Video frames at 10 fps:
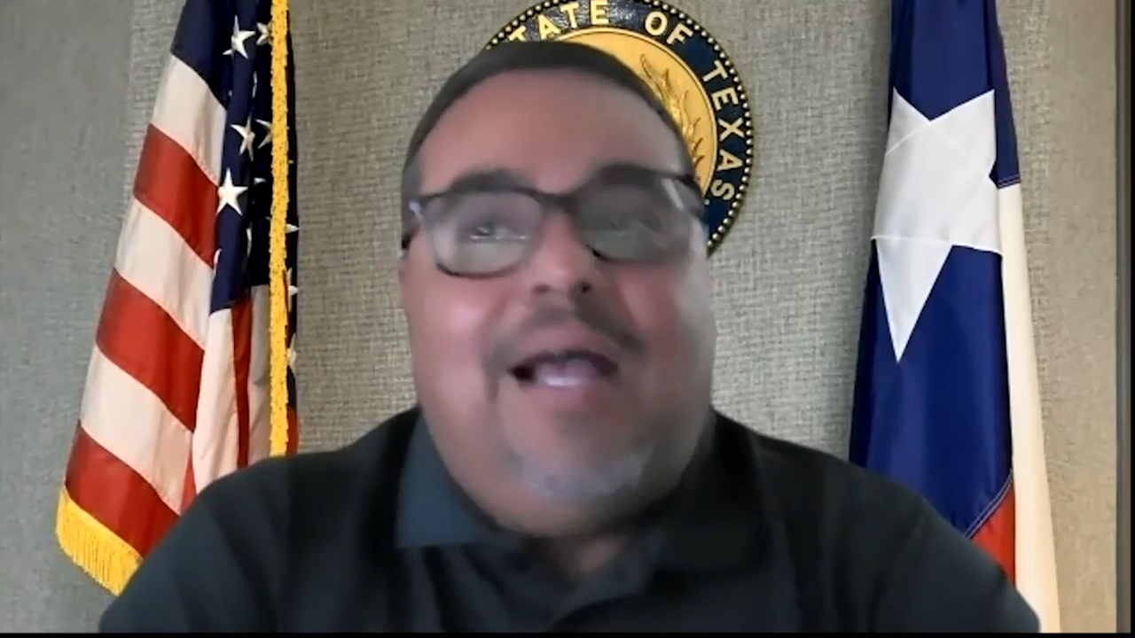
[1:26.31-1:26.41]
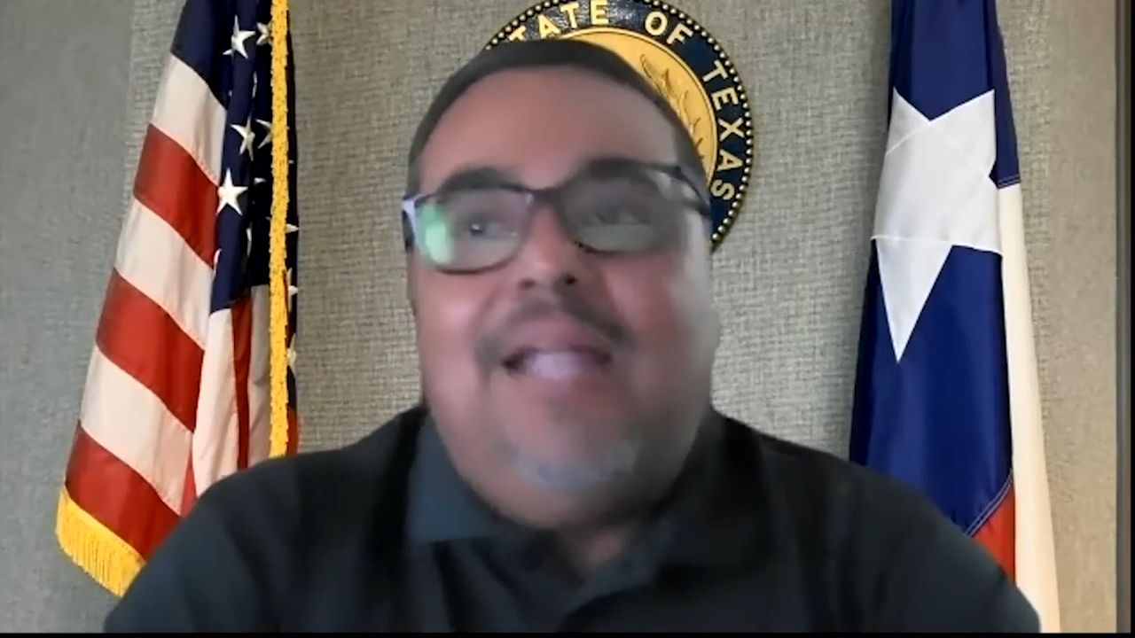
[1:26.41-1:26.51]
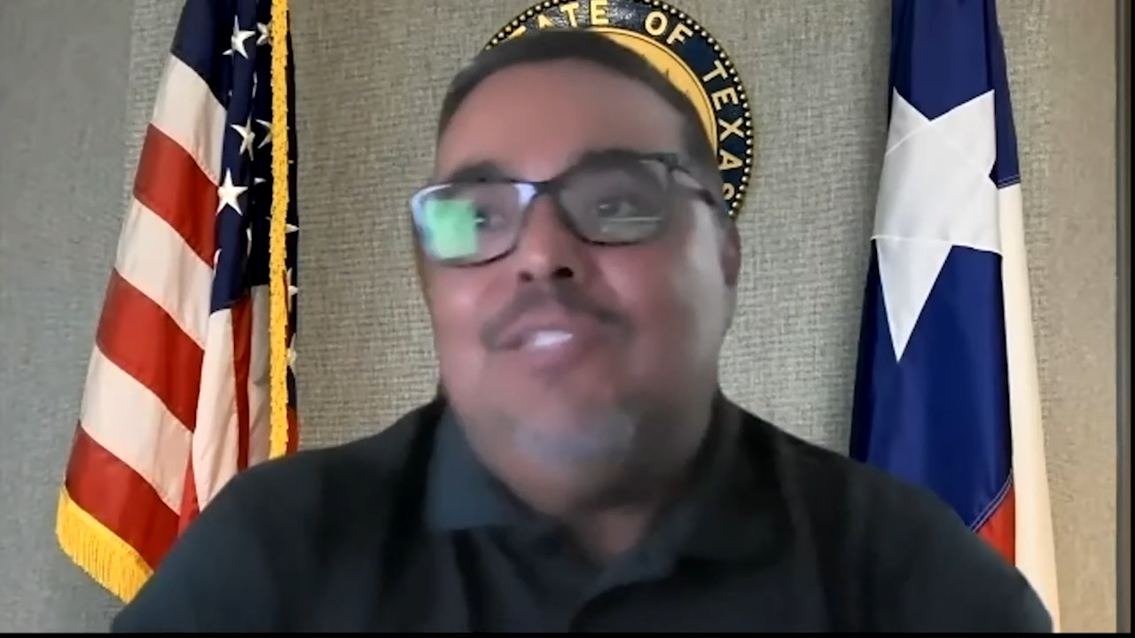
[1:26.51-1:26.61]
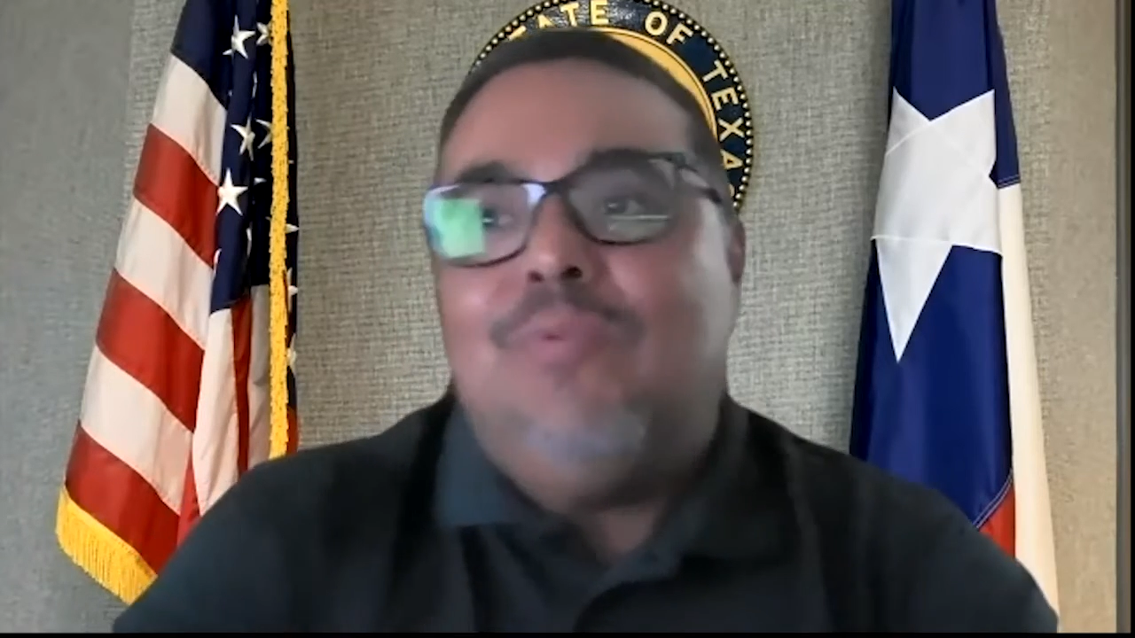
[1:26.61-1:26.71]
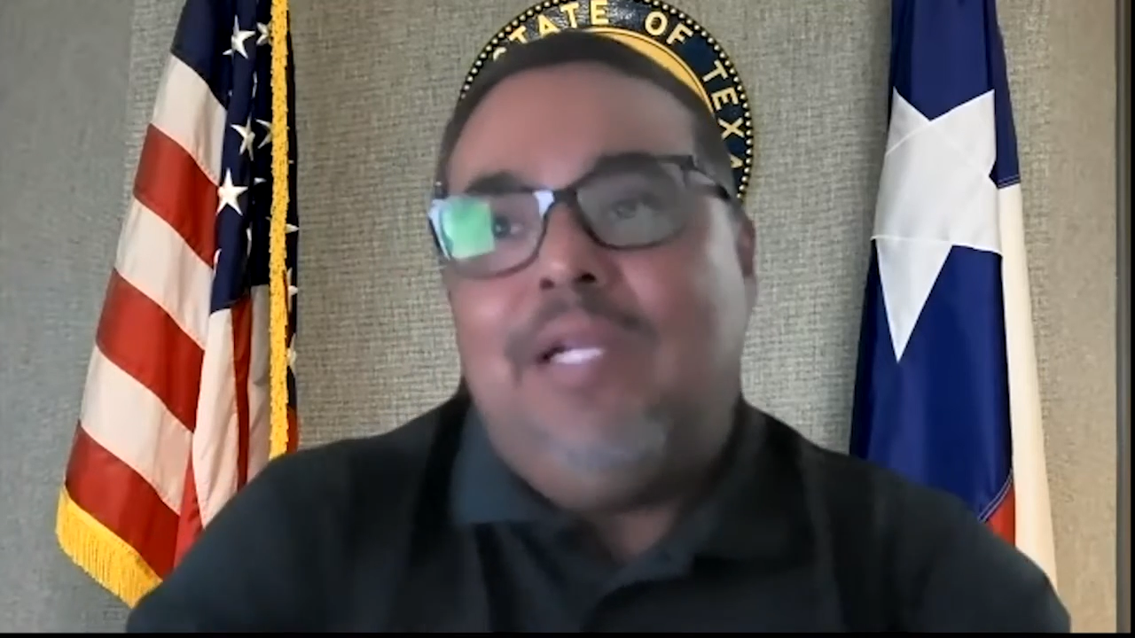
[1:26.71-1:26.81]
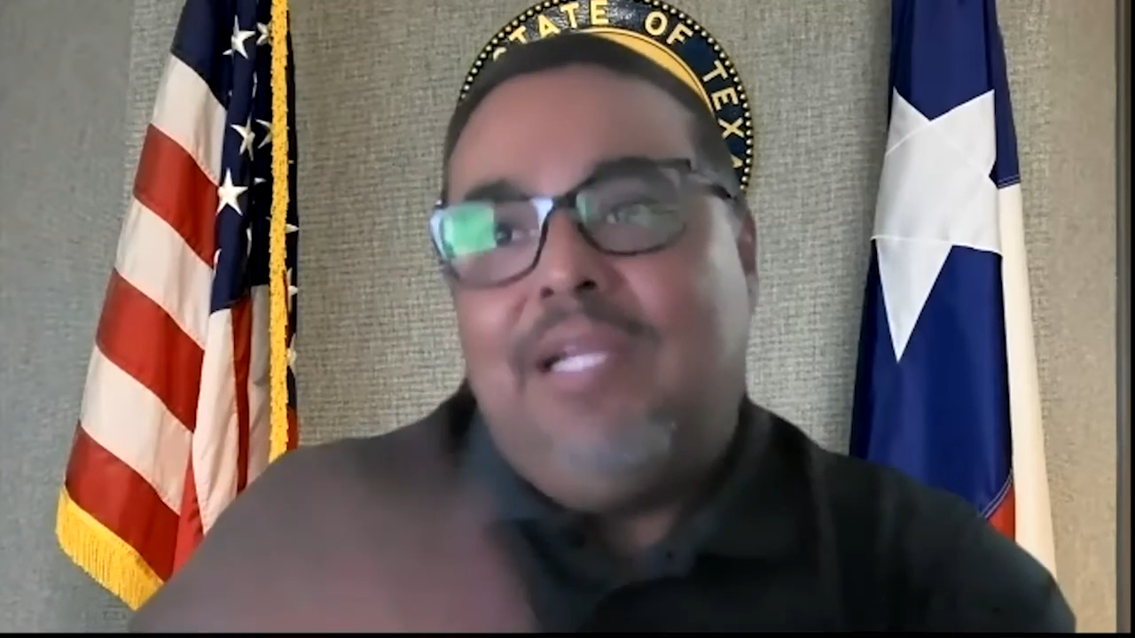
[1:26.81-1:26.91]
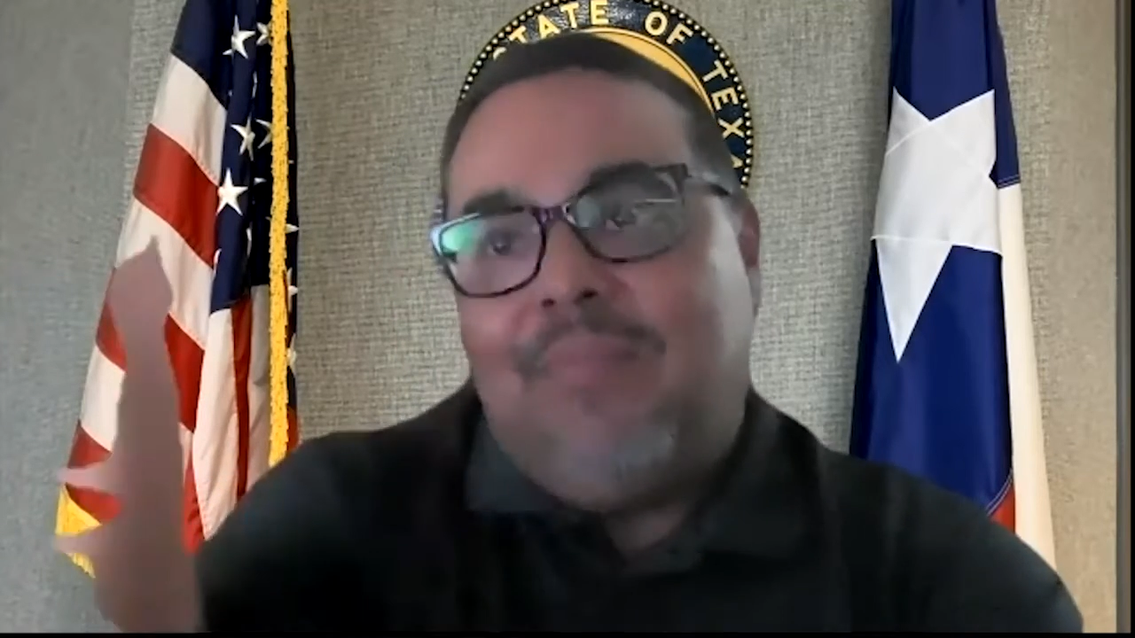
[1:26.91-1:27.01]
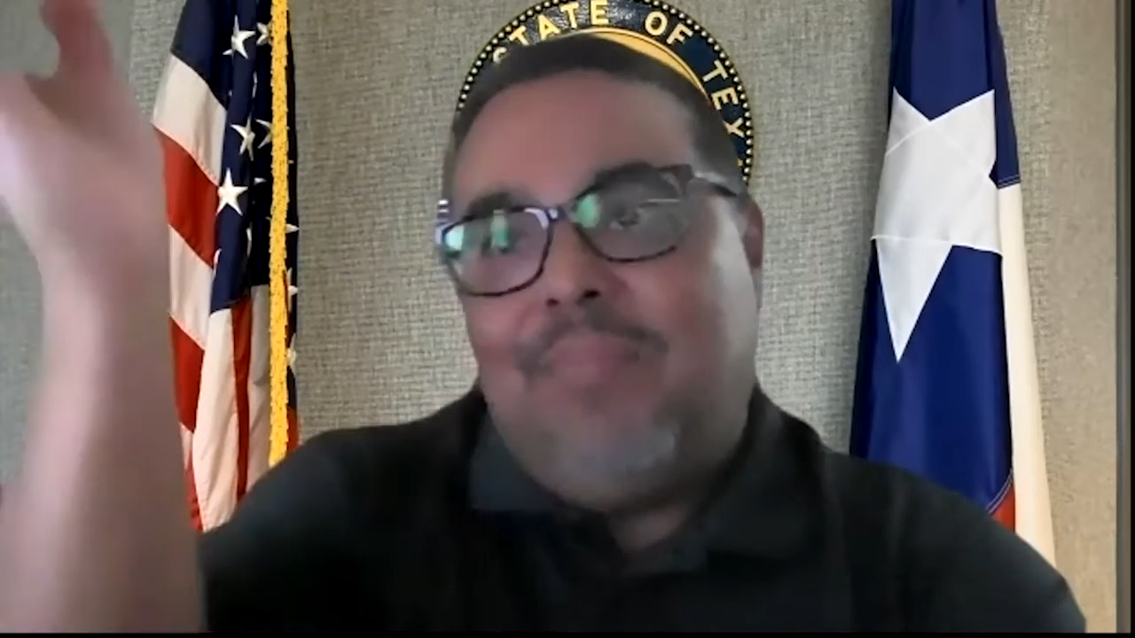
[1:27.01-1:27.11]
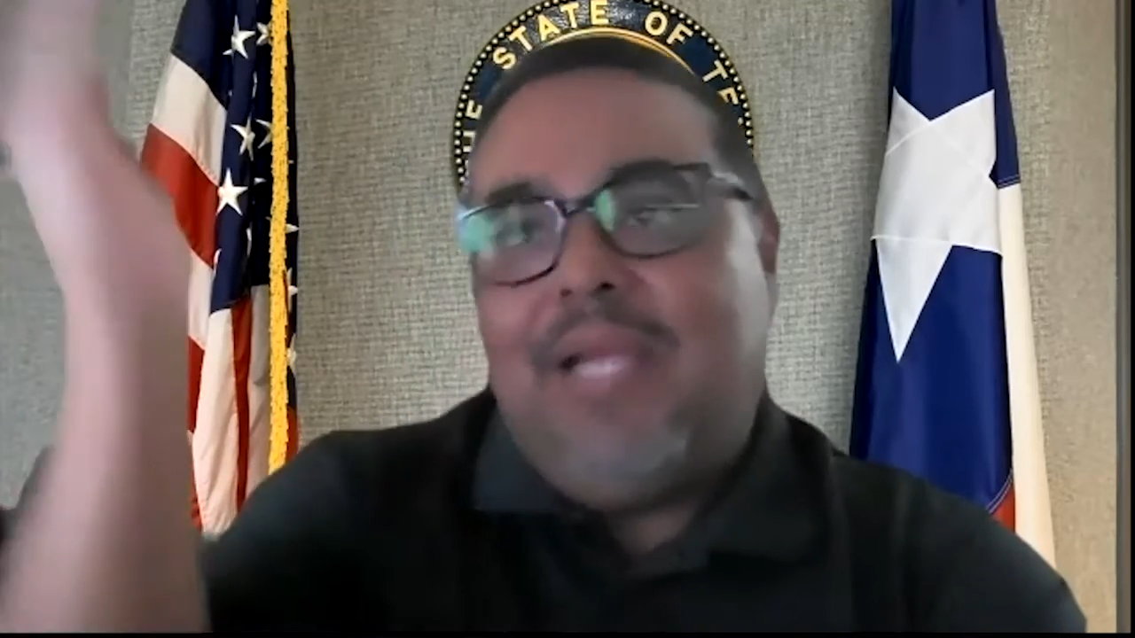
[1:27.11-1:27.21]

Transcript: I just want to get